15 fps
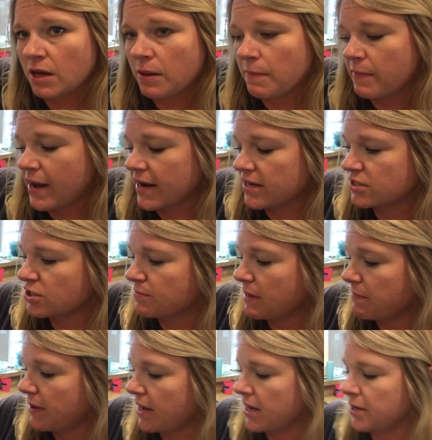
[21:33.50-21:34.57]
back into my
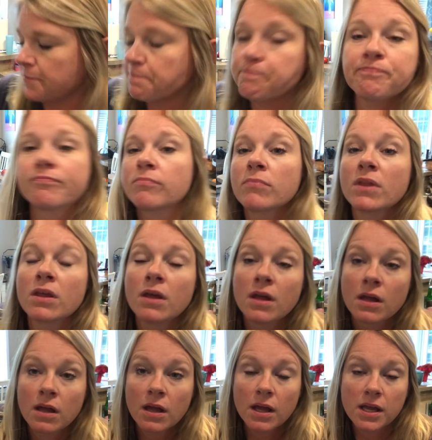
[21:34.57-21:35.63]
pan,
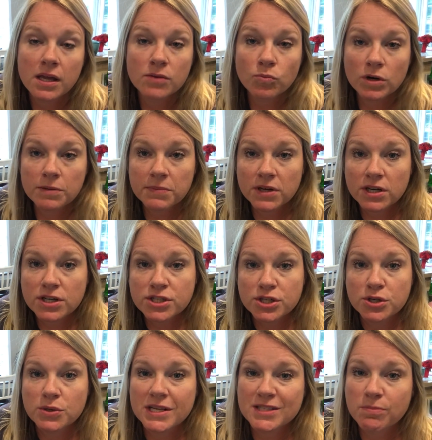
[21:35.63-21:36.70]
and what I'm going to
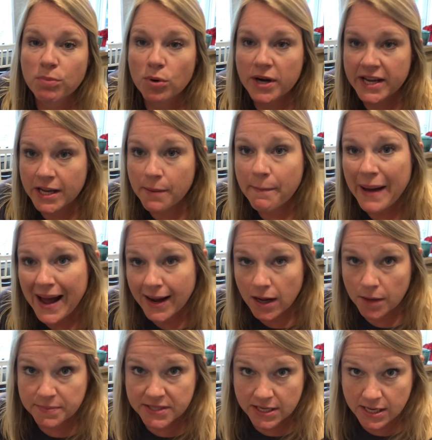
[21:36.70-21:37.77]
do is bring it back
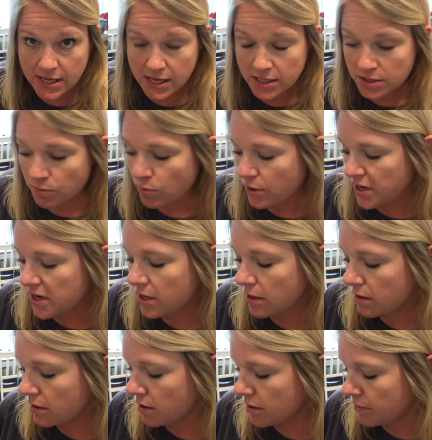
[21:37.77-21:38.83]
up to heat.
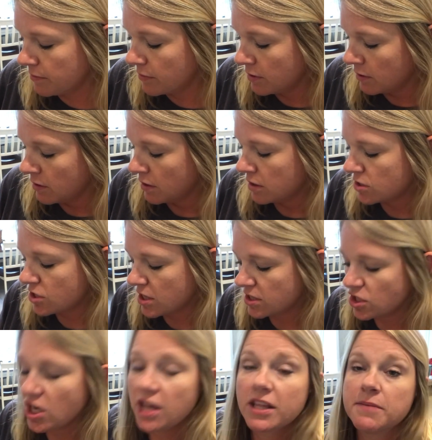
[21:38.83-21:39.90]
Bring the
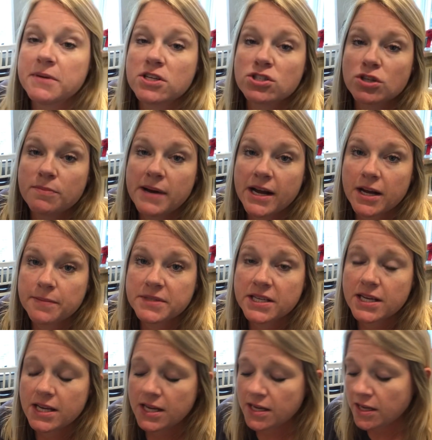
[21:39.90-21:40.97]
jelly mixture back up to
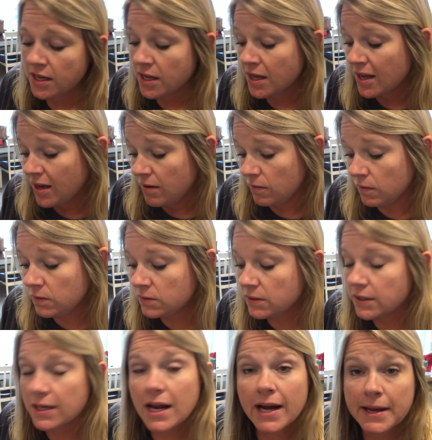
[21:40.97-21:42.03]
heat.
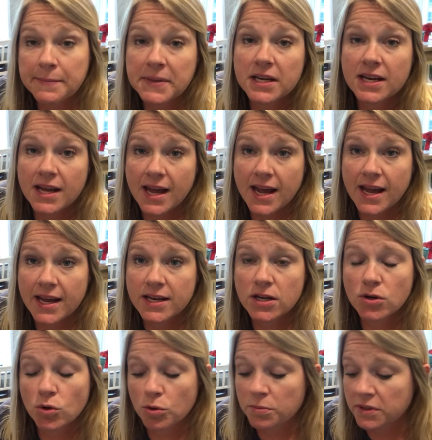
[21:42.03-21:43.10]
And I am going to add,
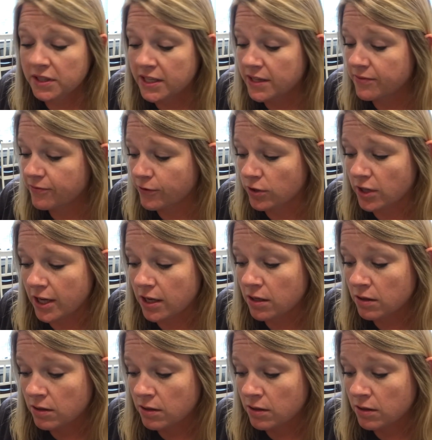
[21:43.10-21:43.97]
normally for like